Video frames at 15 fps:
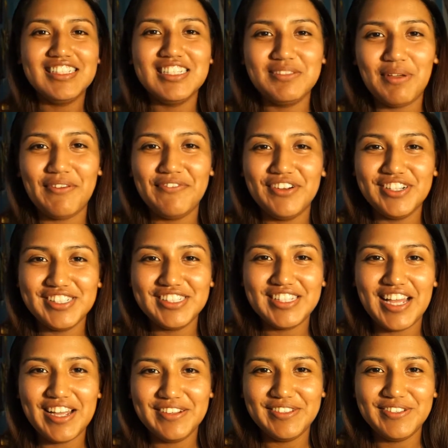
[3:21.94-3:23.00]
is my first
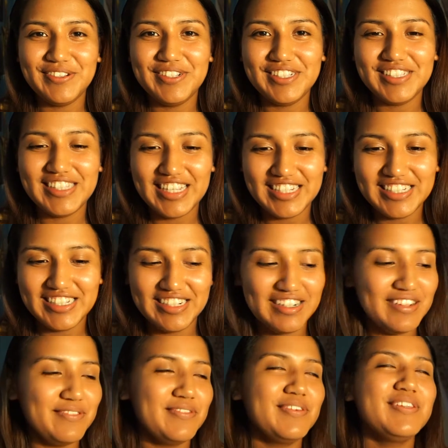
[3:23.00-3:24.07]
time doing station.
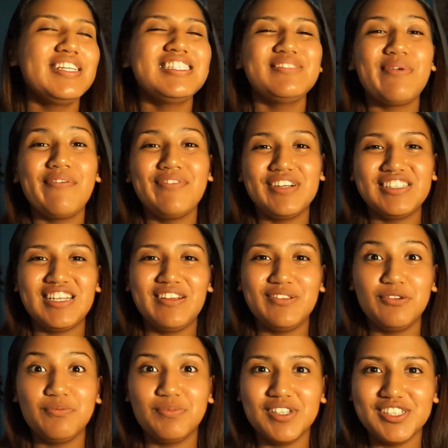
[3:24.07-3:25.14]
This is my first time
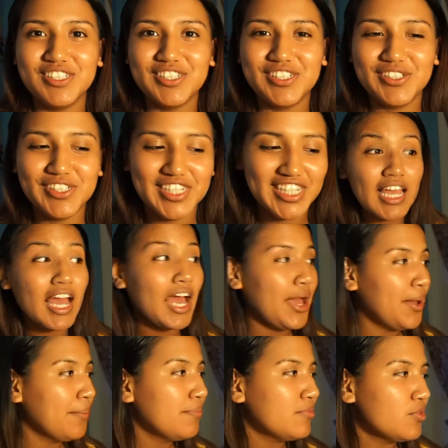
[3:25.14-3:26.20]
doing bullet journaling. I
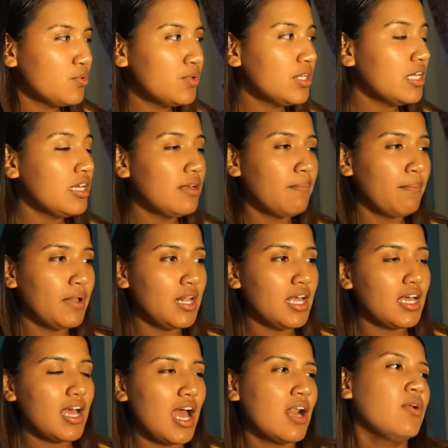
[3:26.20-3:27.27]
am doing it, but
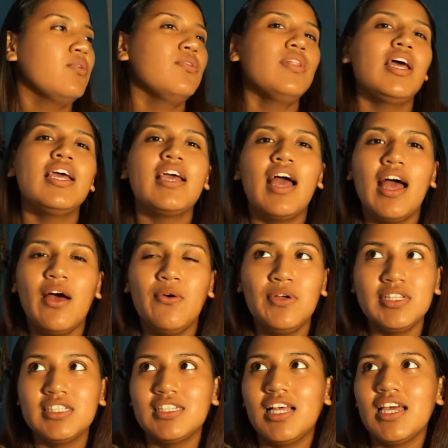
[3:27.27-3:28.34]
like I don't like how
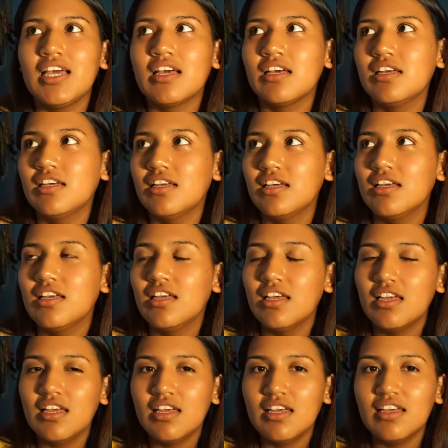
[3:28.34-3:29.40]
it's like
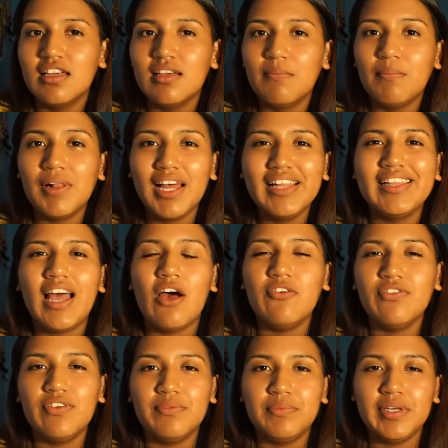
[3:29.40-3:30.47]
planned
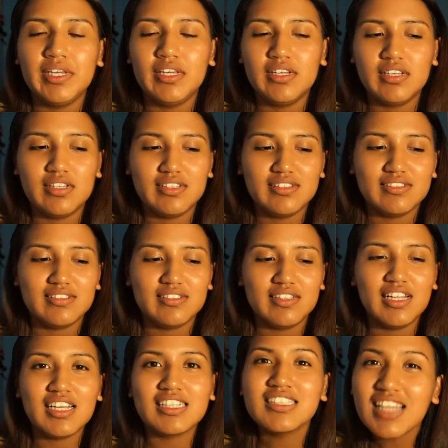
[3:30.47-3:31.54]
out for me.
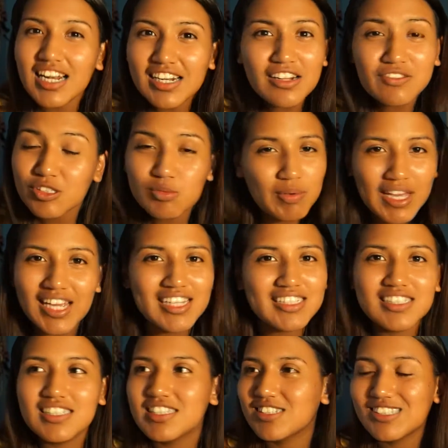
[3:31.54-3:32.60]
Like it's not enough
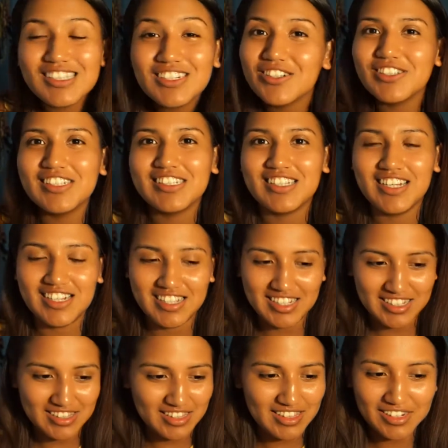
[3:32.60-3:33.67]
space. It's literally not.
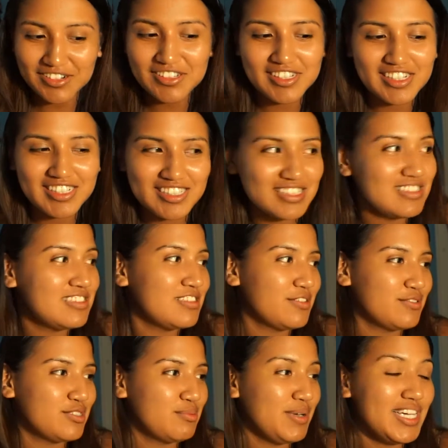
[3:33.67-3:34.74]
It literally isn't
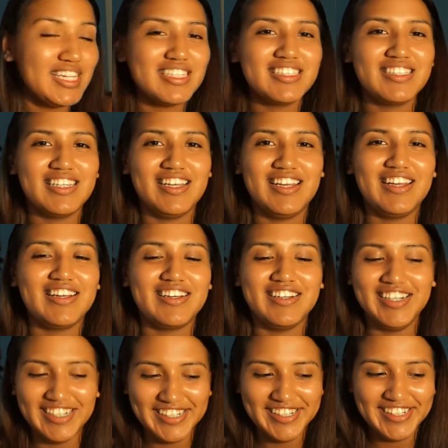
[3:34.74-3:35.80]
enough space. Like
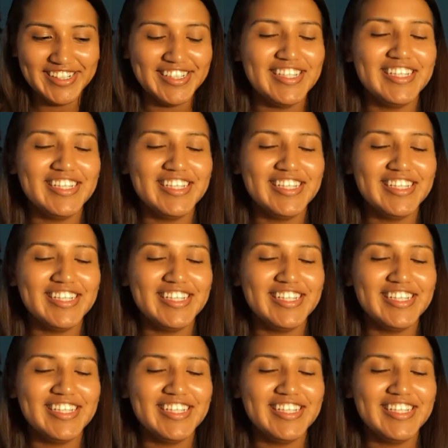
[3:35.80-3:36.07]
oh.